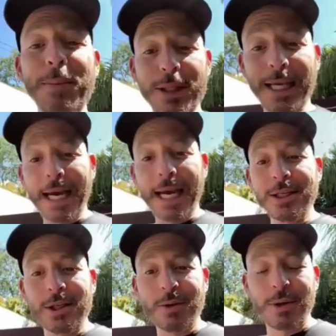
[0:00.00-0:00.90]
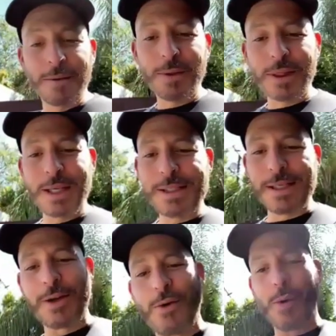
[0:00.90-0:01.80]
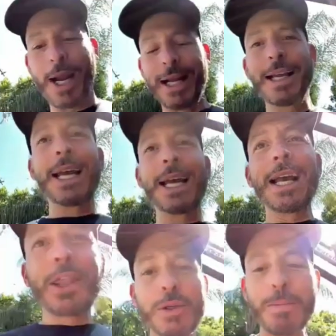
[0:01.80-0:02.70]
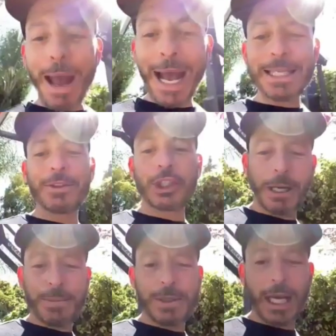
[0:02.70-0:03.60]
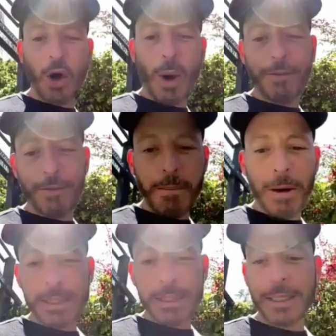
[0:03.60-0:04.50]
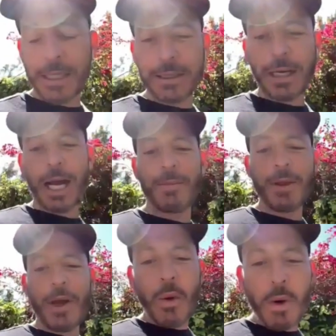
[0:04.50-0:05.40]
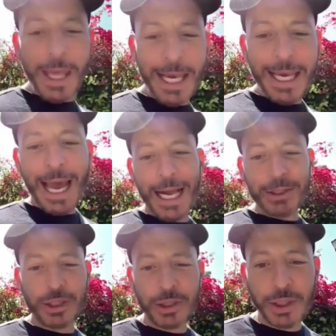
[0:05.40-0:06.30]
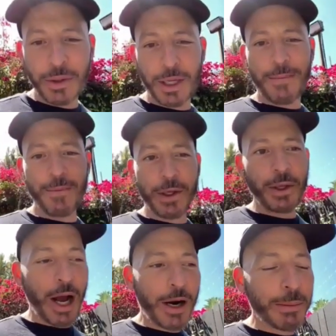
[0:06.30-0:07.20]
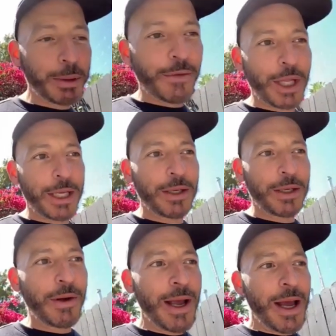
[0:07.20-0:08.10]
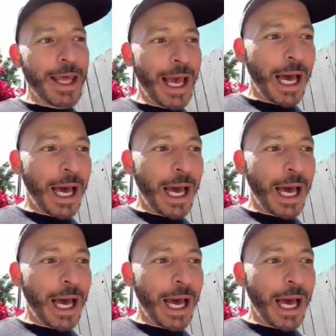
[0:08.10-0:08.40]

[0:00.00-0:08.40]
For example, canned tuna. This is great. Those massive ships that go out for months at a time when they catch tuna, you're not going to believe what they do.